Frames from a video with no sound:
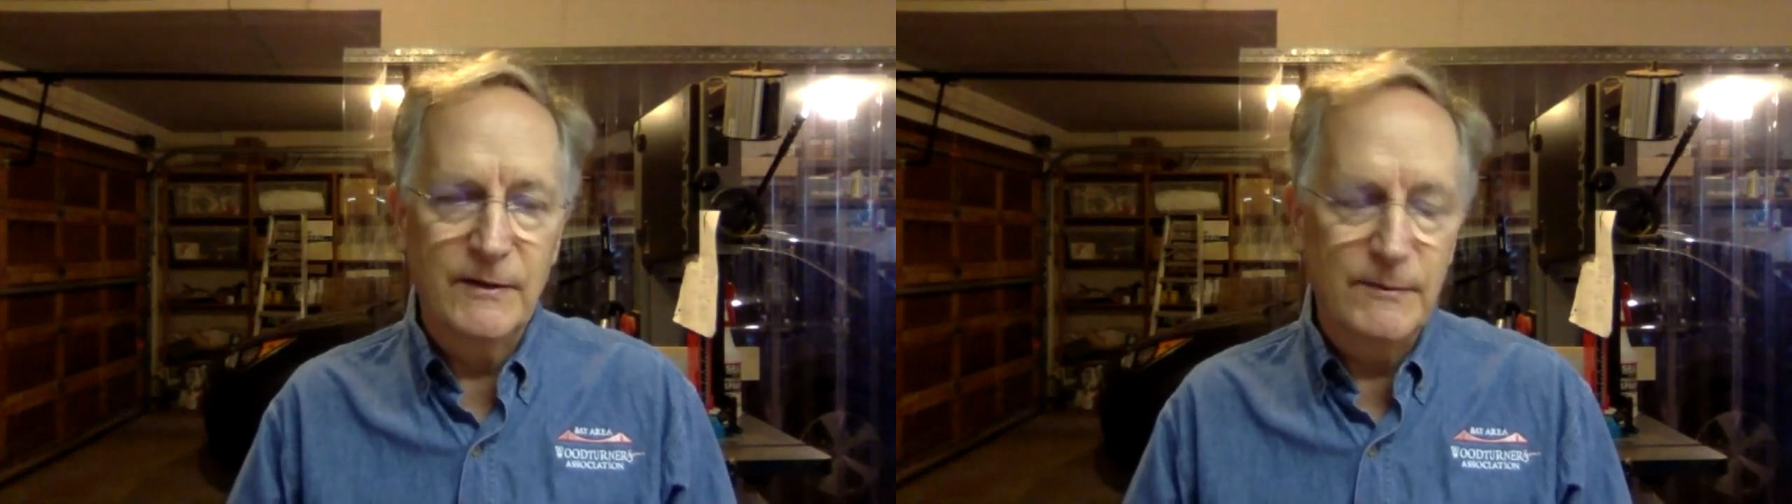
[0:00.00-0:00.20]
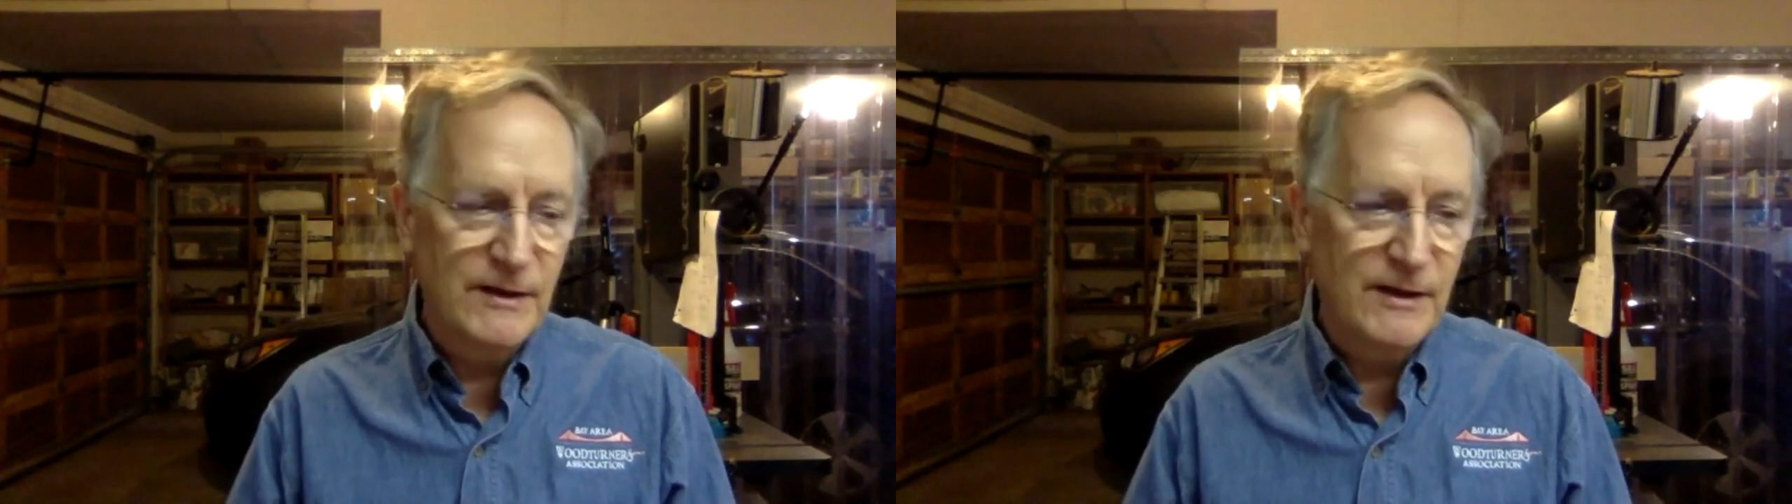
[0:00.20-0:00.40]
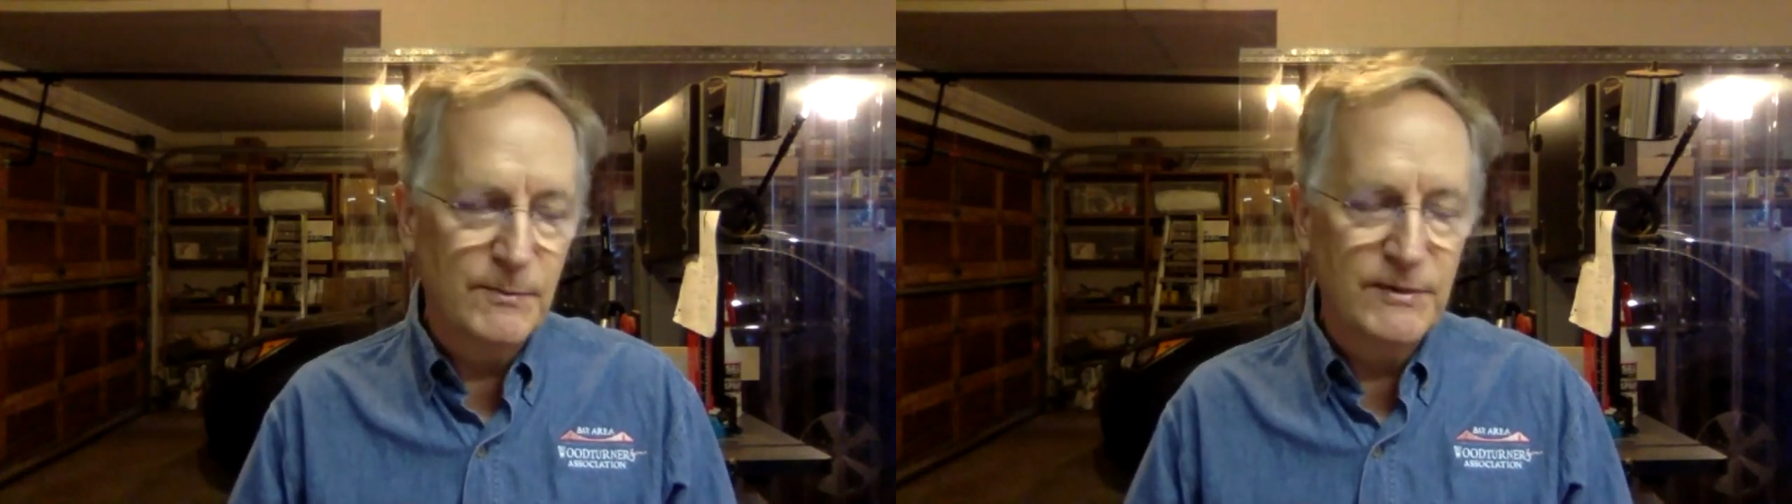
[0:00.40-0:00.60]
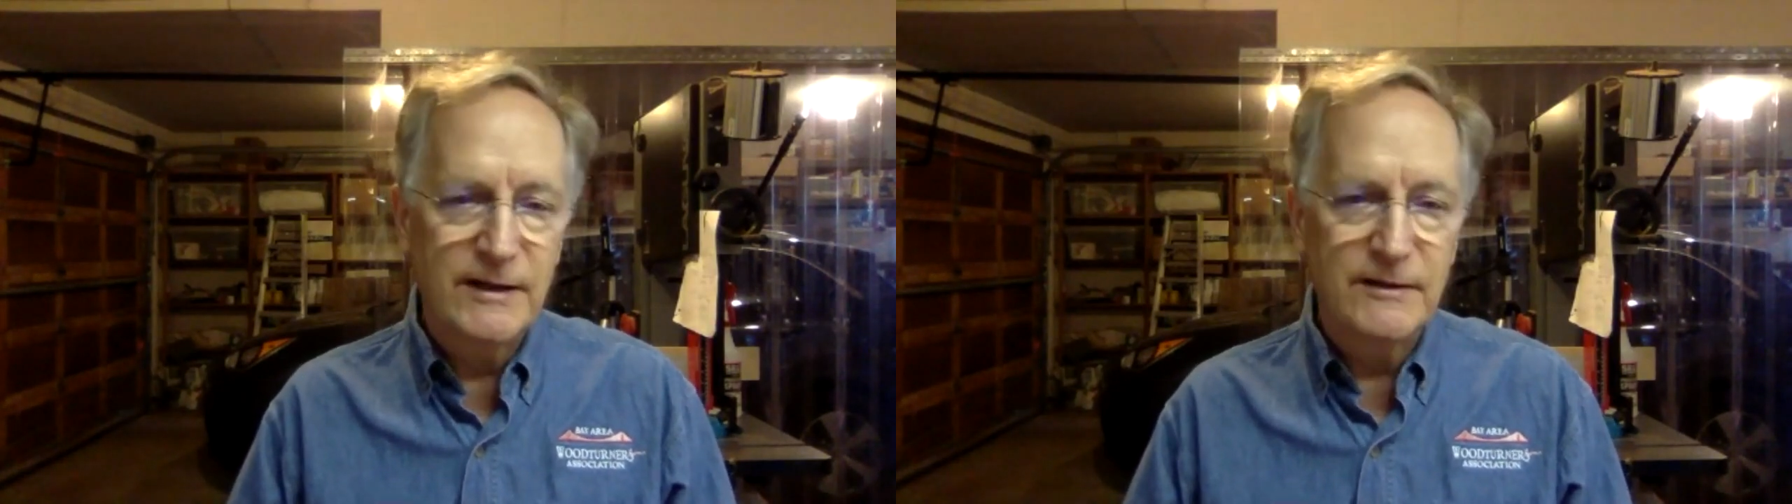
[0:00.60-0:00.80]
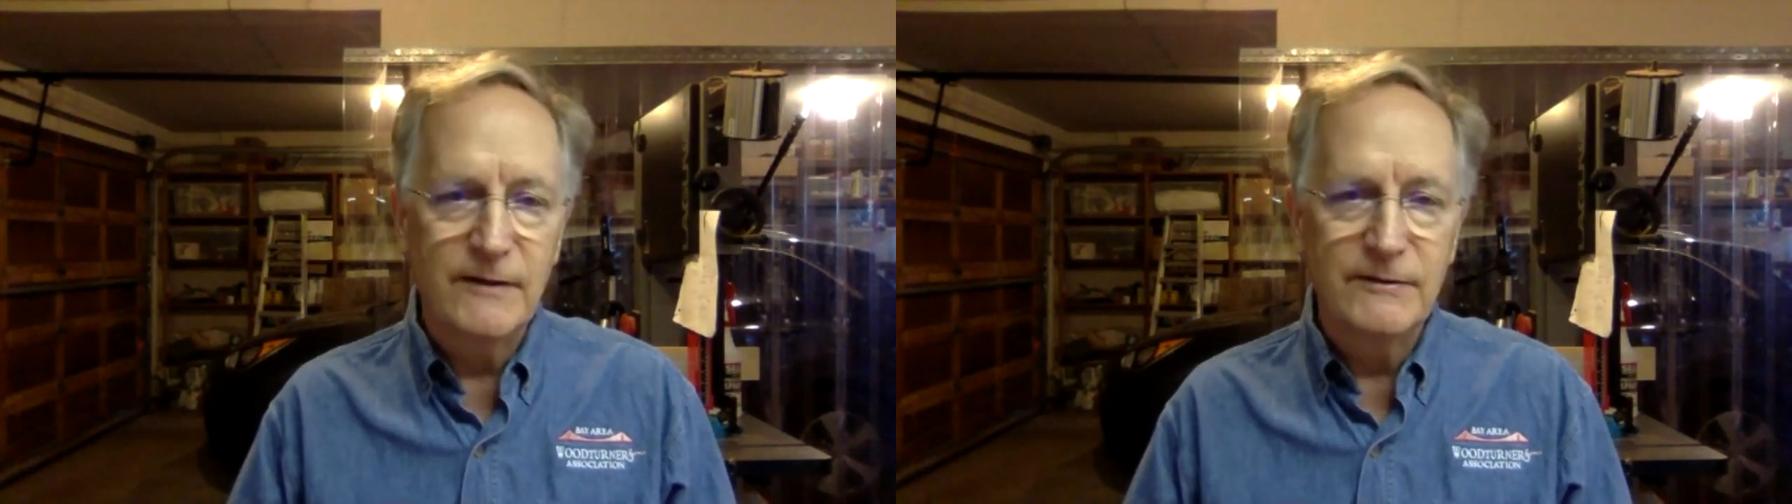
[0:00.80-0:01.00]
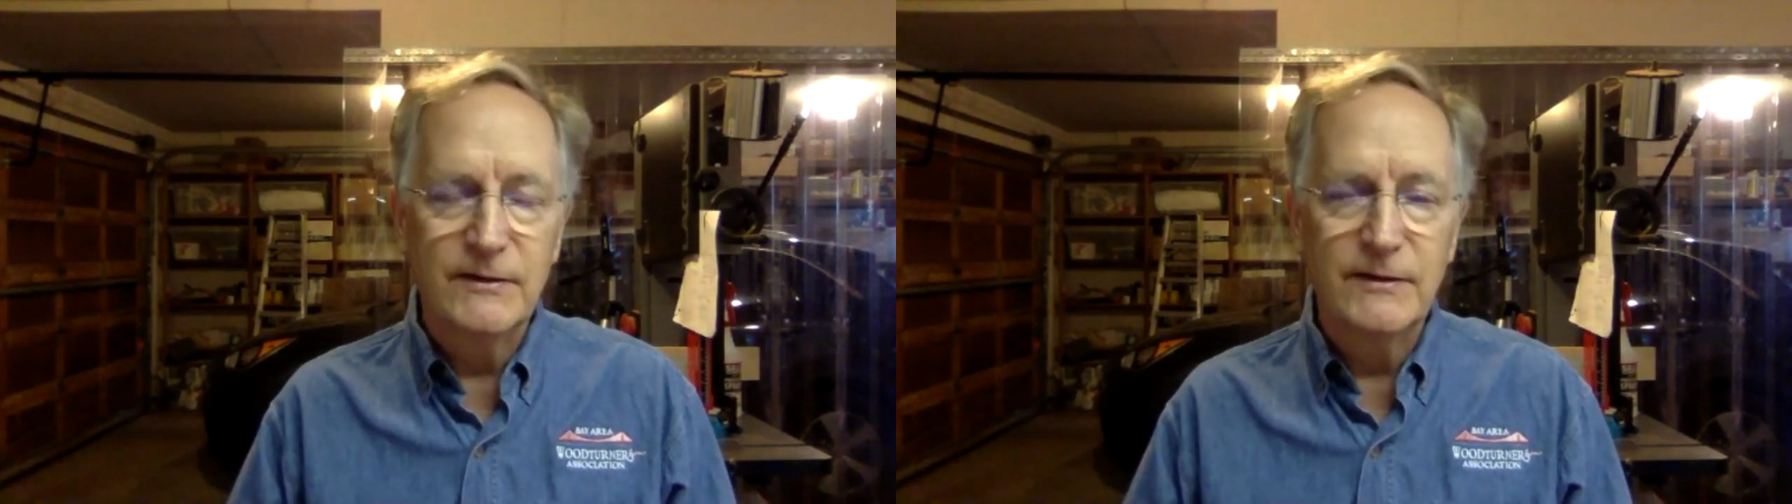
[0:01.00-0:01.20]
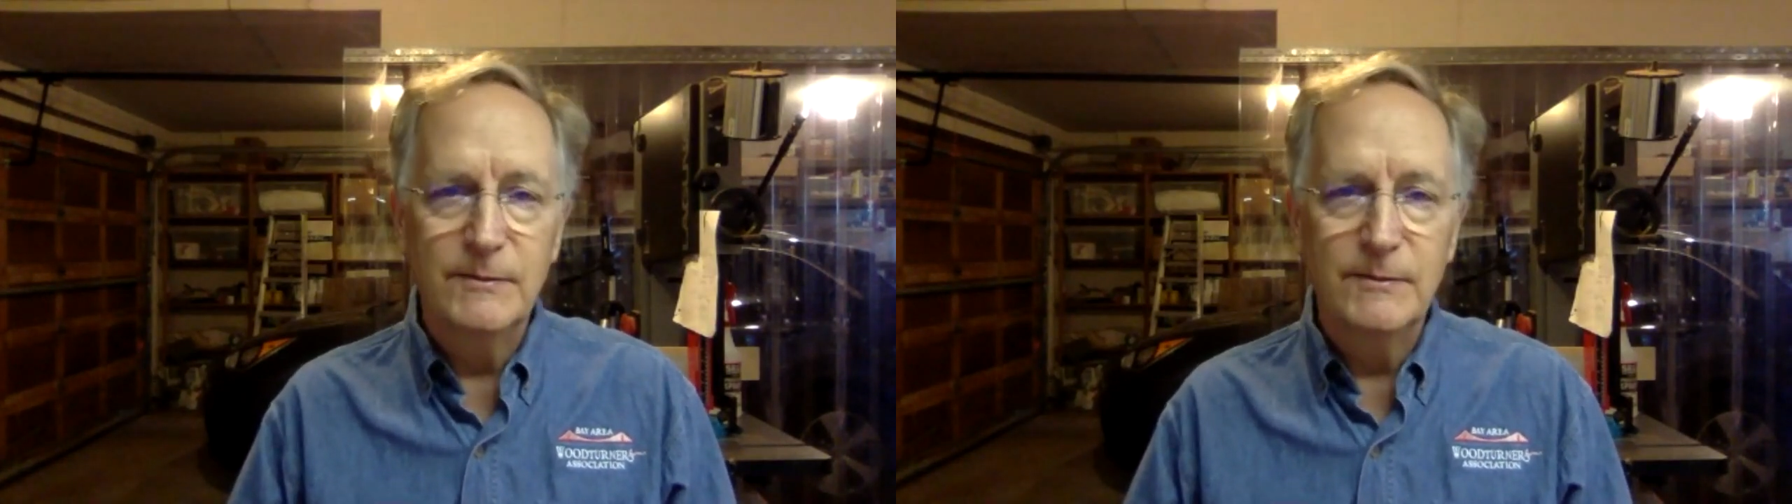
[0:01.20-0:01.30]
I mean, not a platter, obviously,